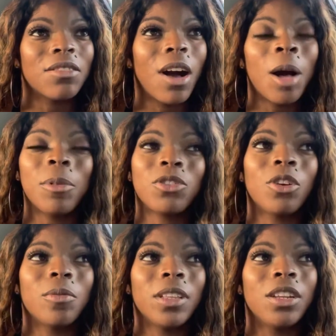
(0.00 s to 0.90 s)
almost
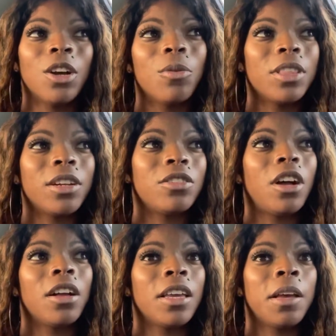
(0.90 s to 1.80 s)
don't really know what they're
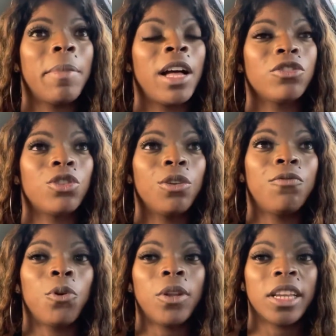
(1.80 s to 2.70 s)
talking about to the
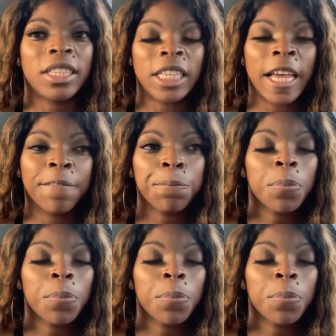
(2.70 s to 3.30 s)
full extent.